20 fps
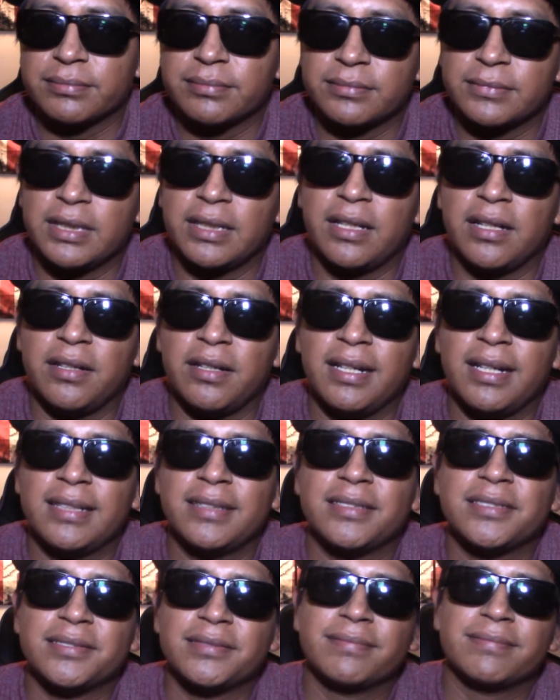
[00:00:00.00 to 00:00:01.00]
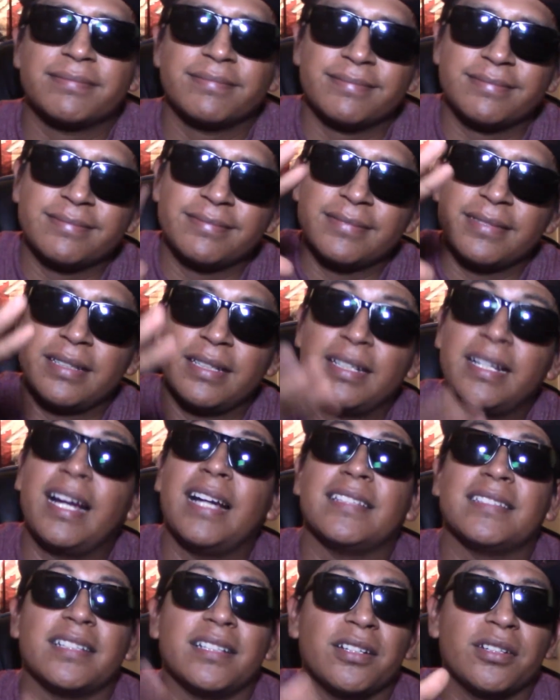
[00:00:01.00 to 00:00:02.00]
Take care, you
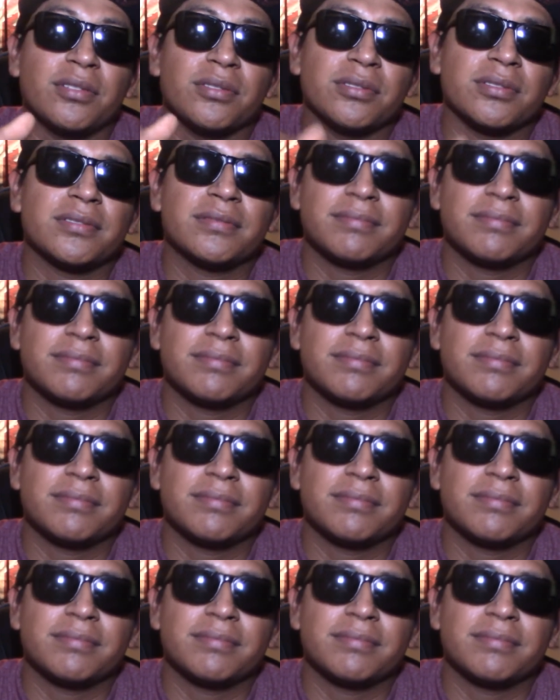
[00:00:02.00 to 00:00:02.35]
guys and girls.